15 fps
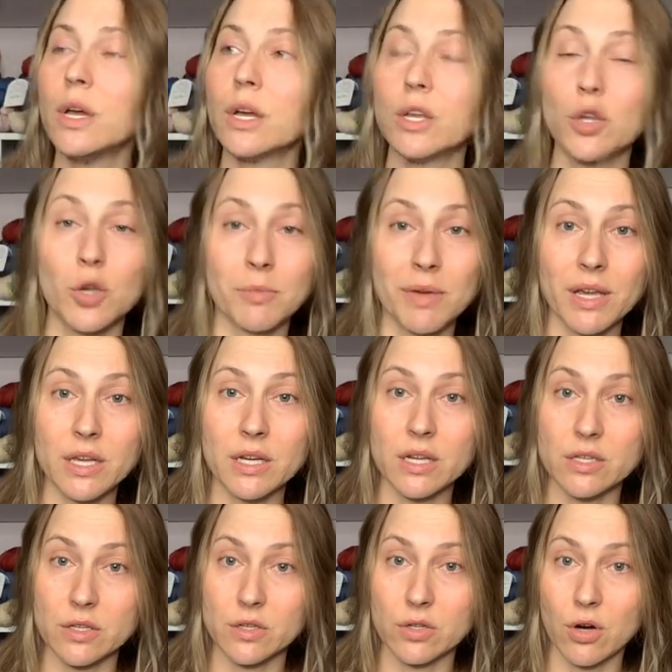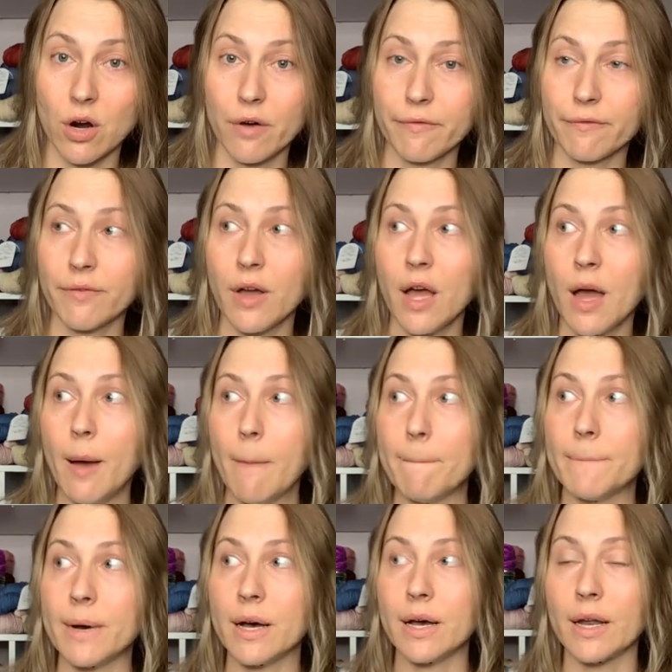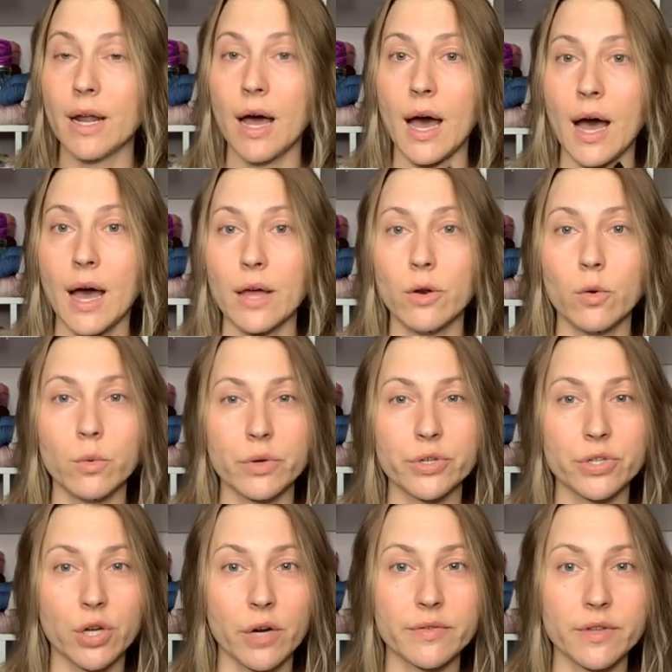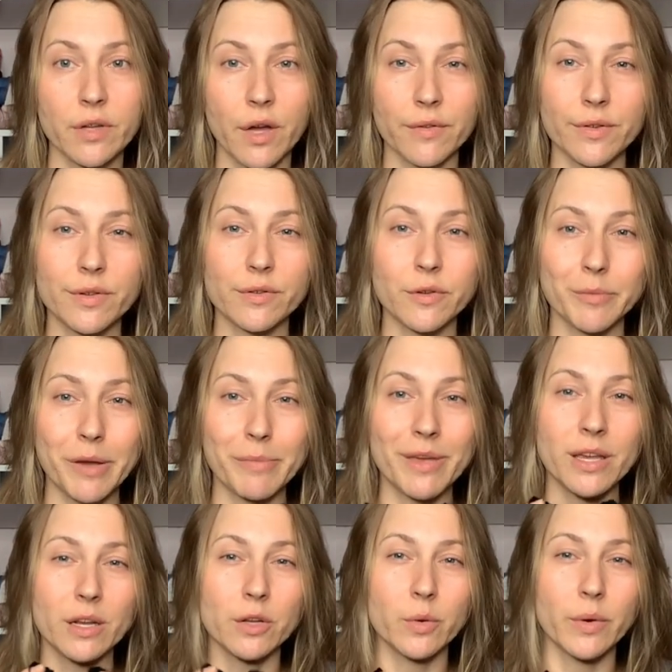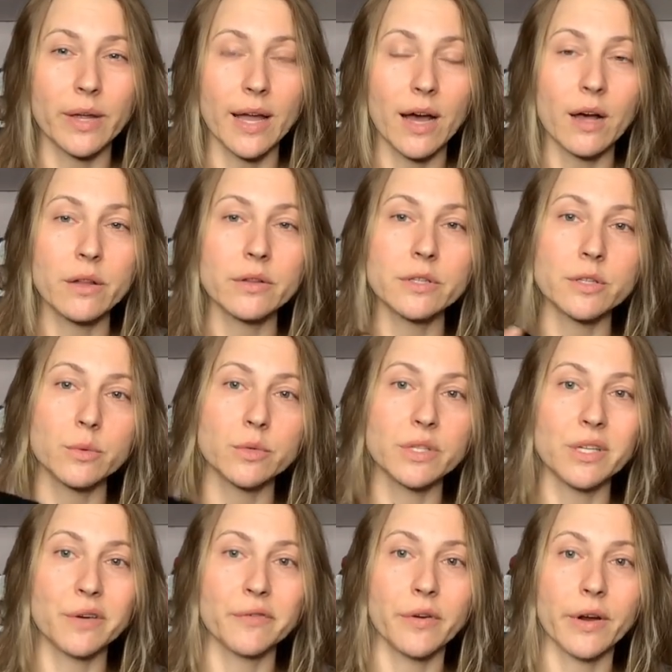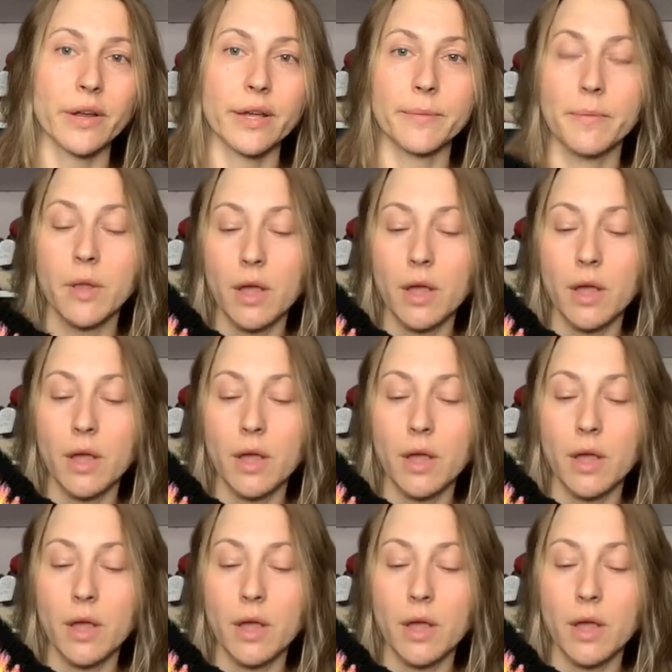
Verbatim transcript: You can make it as a scarf, but I don't wear scarves that often, so I might make it into a cowl, so we'll see how far I get.